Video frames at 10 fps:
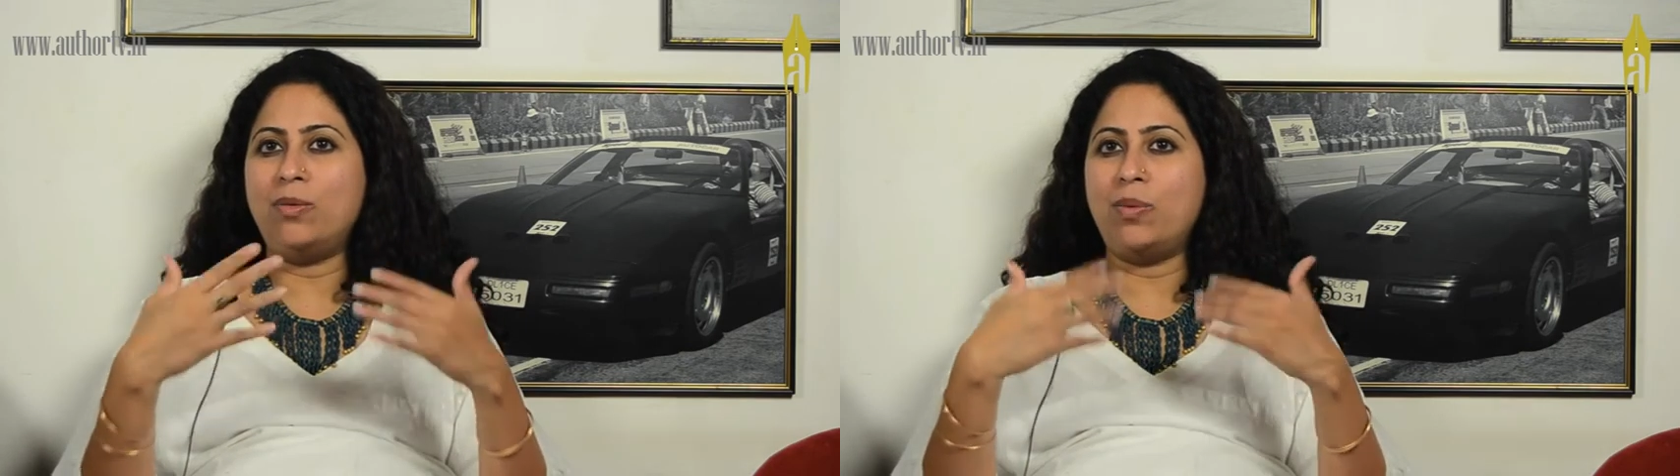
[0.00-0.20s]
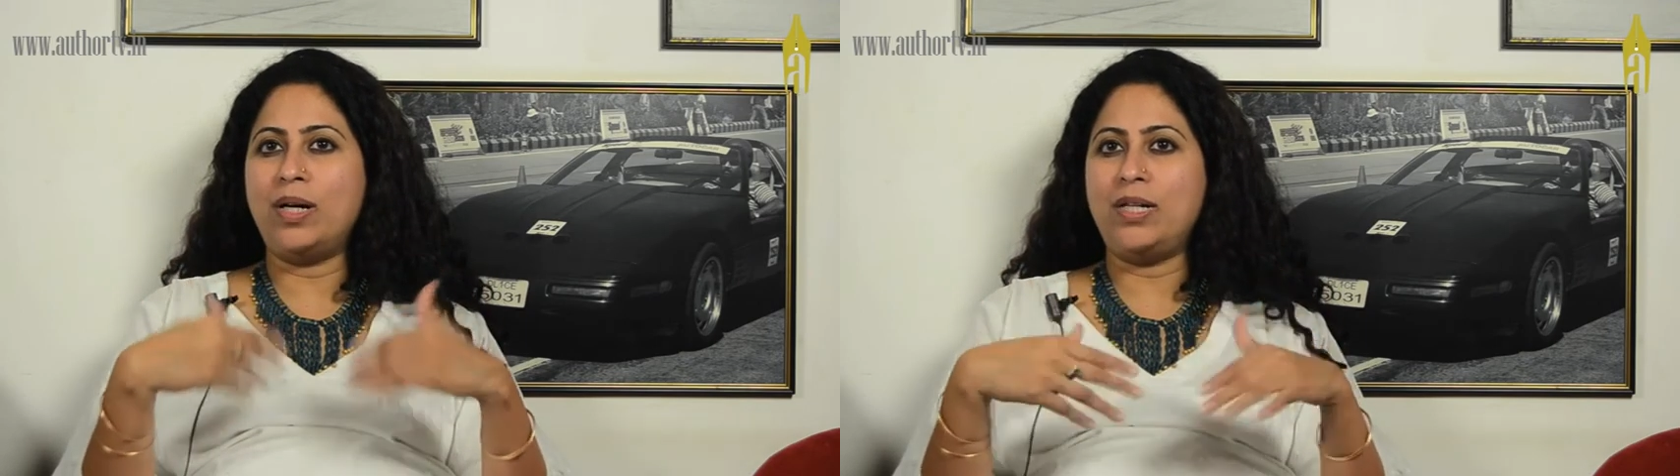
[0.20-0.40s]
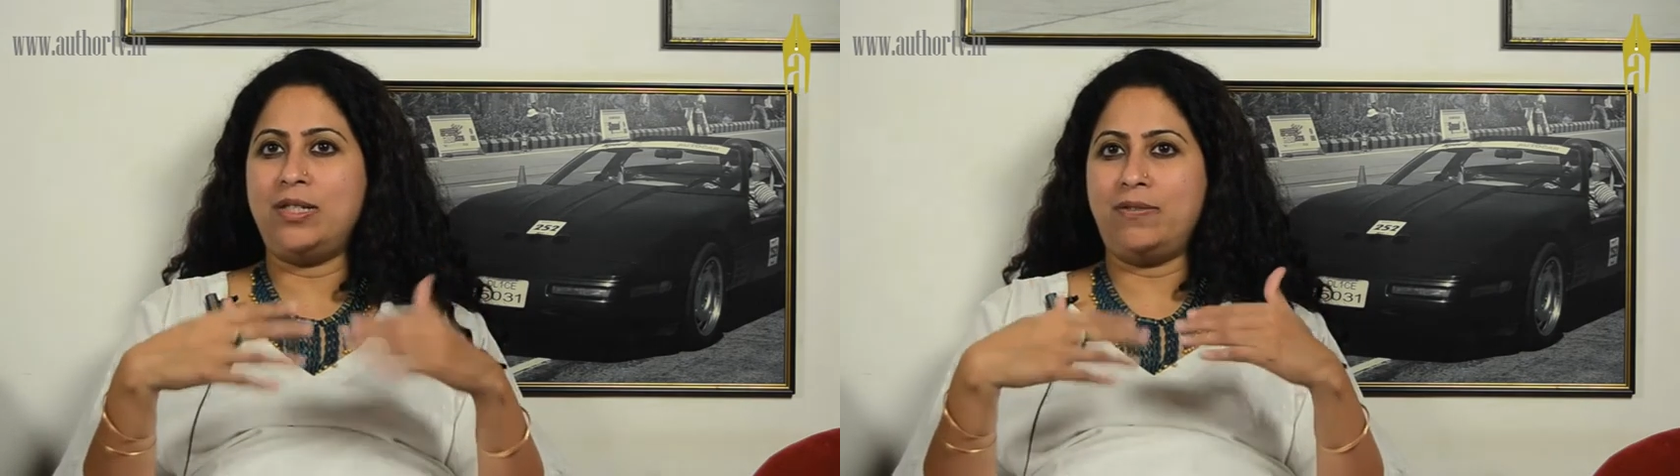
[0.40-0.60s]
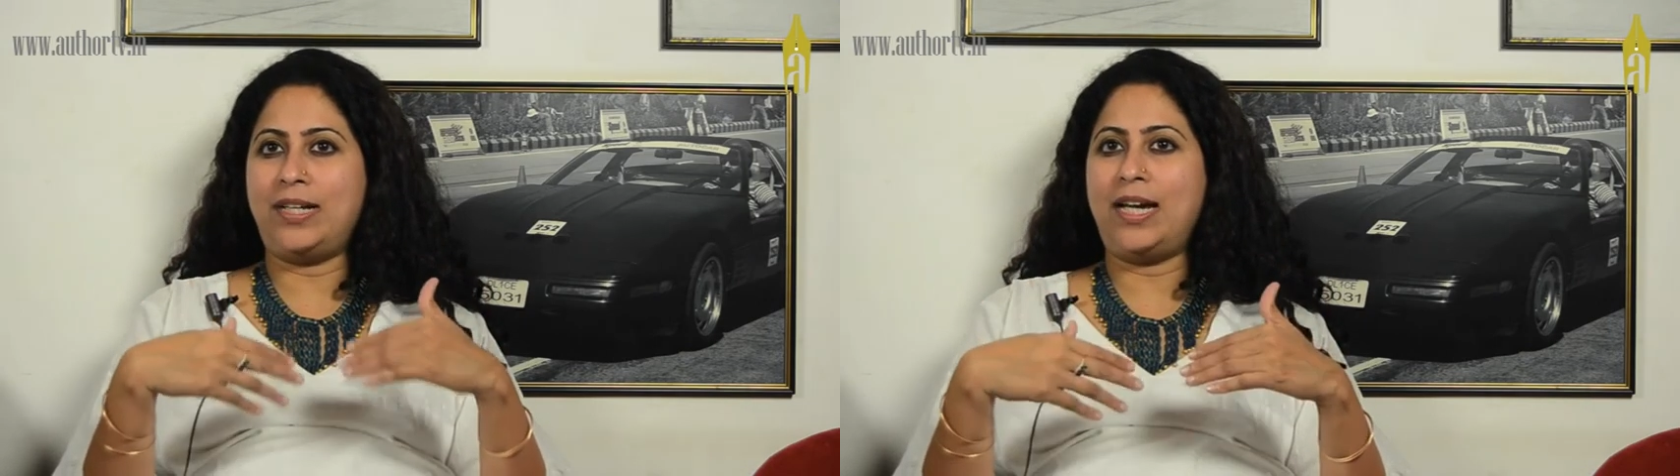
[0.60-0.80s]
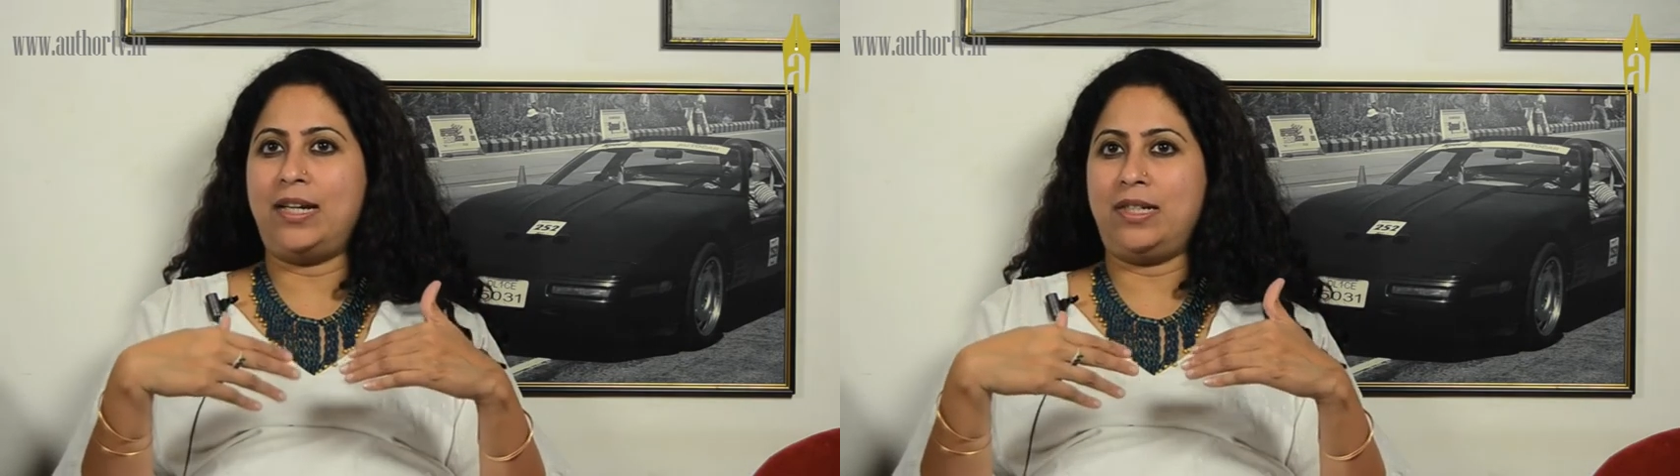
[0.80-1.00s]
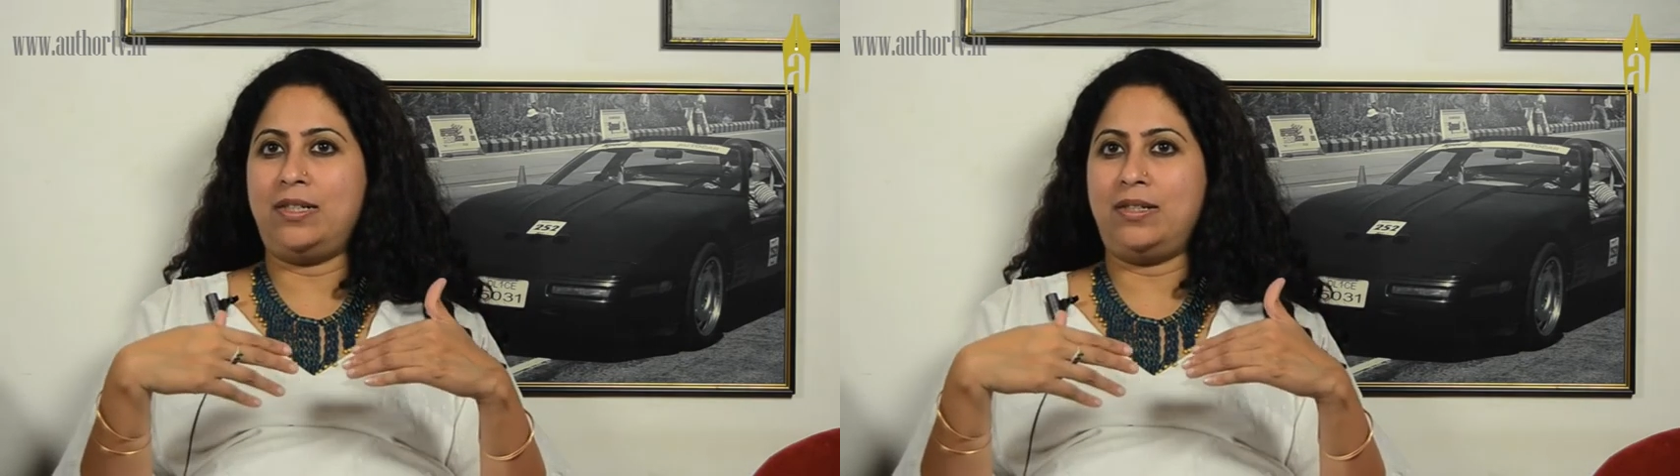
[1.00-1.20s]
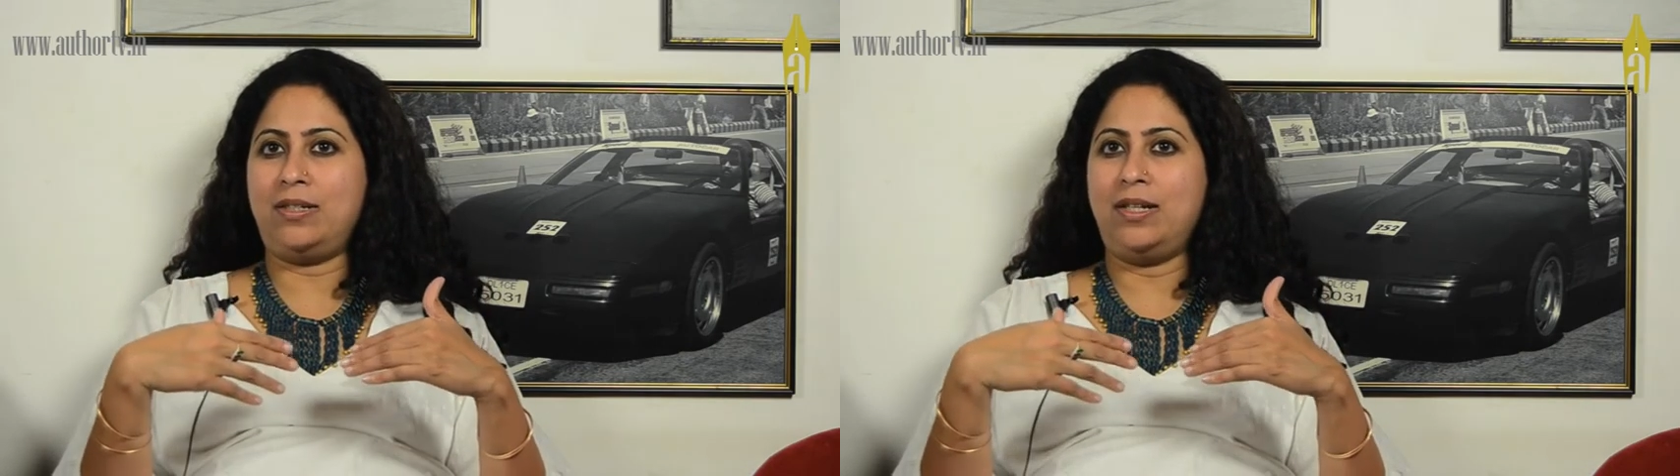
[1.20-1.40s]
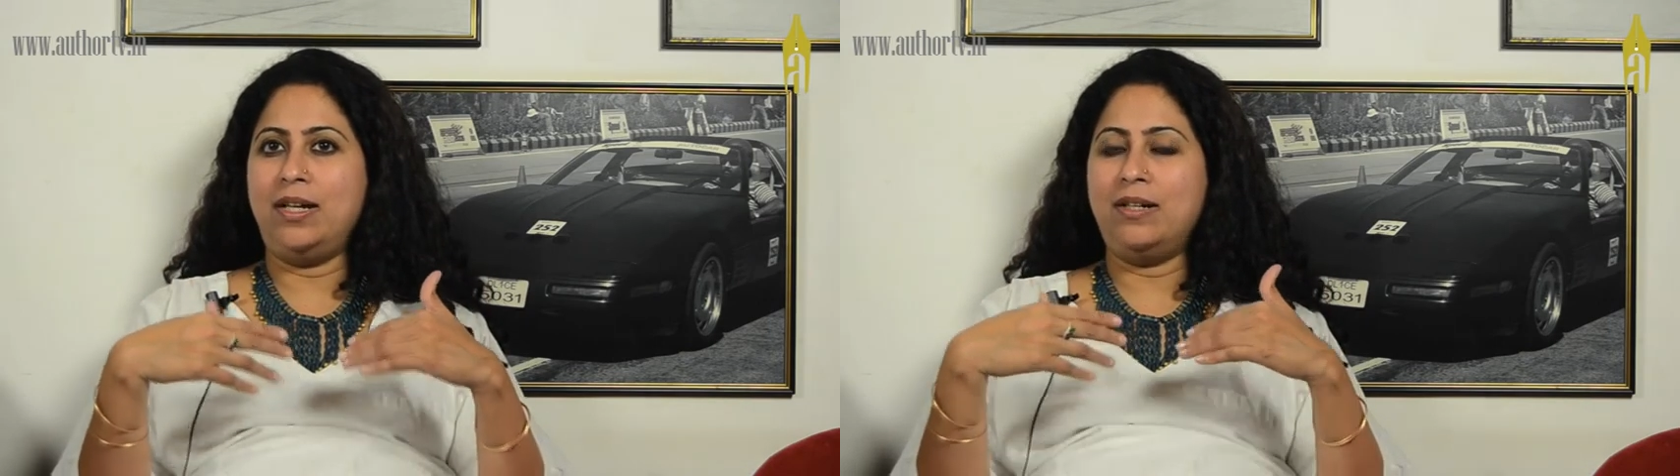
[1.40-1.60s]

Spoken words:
worlds of the characters